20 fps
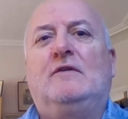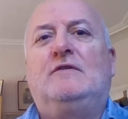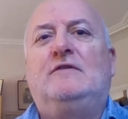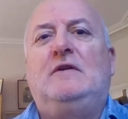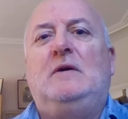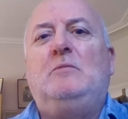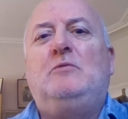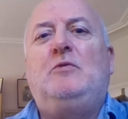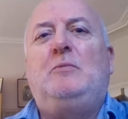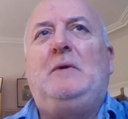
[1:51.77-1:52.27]
There
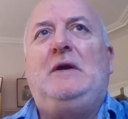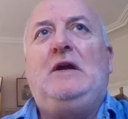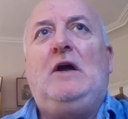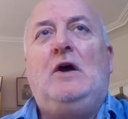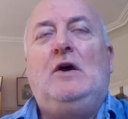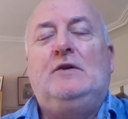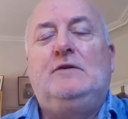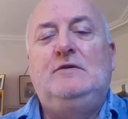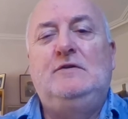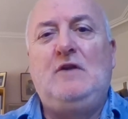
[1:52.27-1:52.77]
seemed to
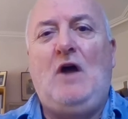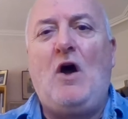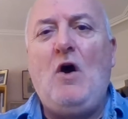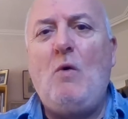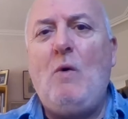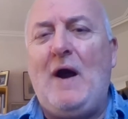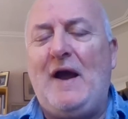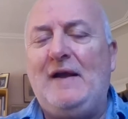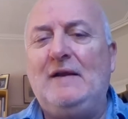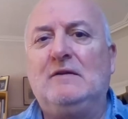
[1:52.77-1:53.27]
be
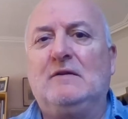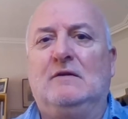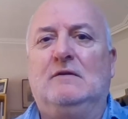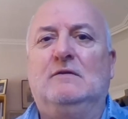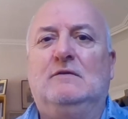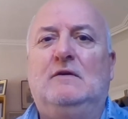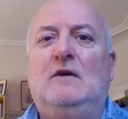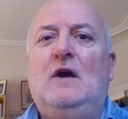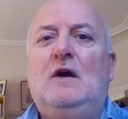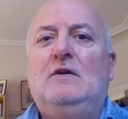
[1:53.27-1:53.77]
no
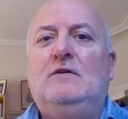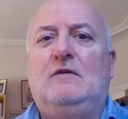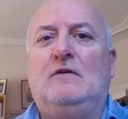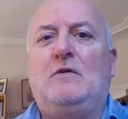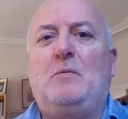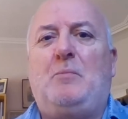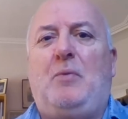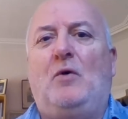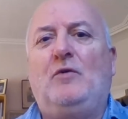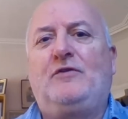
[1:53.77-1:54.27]
end to
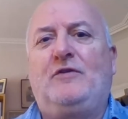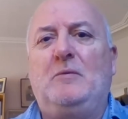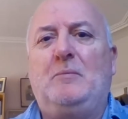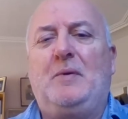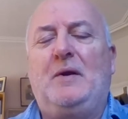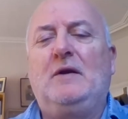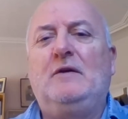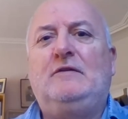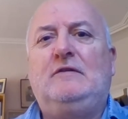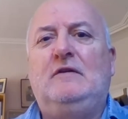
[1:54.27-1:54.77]
the
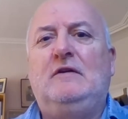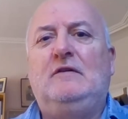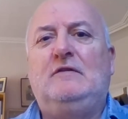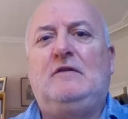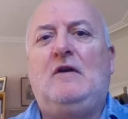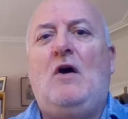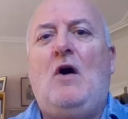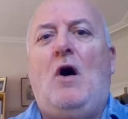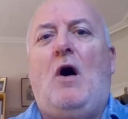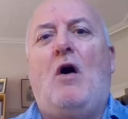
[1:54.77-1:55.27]

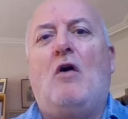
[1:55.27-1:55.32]
possibilities